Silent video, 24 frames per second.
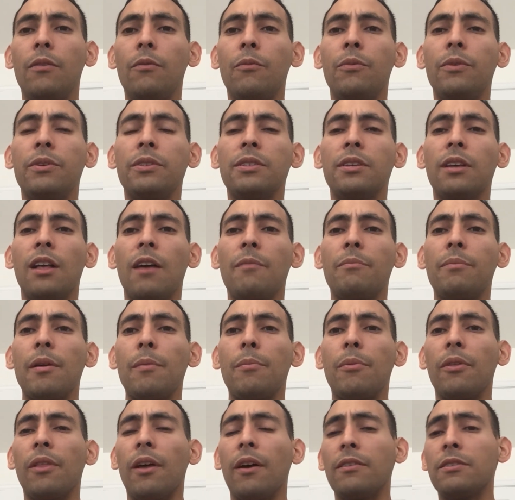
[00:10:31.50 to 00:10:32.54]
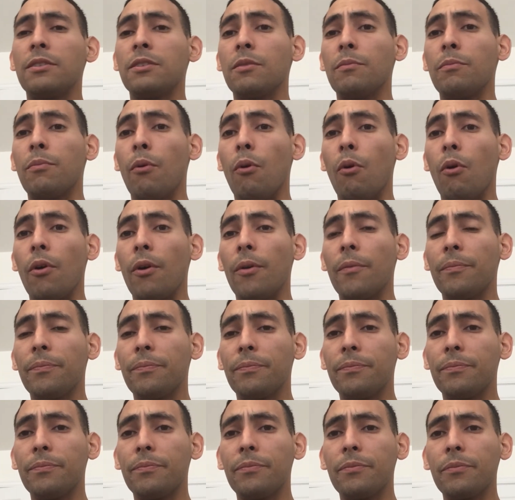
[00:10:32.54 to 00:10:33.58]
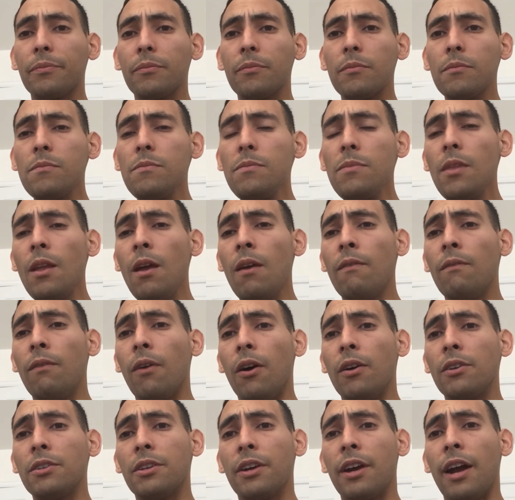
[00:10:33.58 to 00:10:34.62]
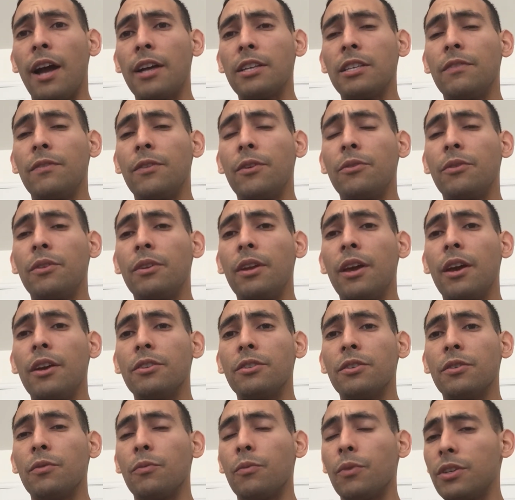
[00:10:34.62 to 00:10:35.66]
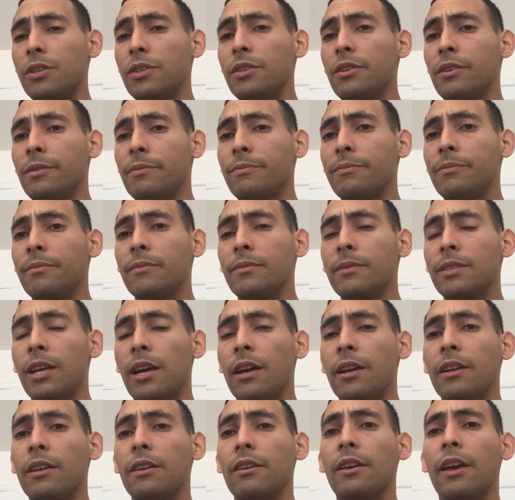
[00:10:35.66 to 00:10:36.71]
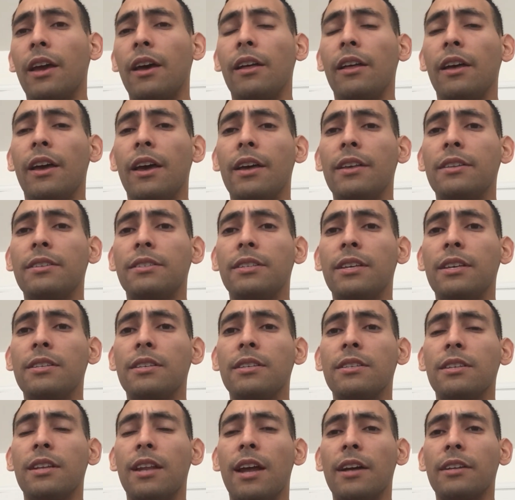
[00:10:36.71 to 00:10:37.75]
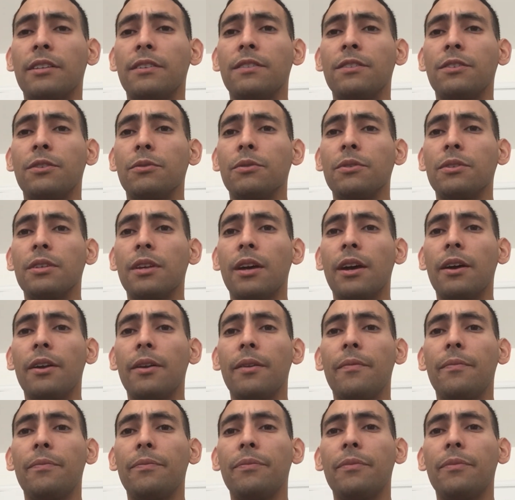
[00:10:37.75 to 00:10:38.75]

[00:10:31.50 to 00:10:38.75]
we still have people that support a voluntary act of euthanasia, which Daniel Callahan sees as an act of suicide.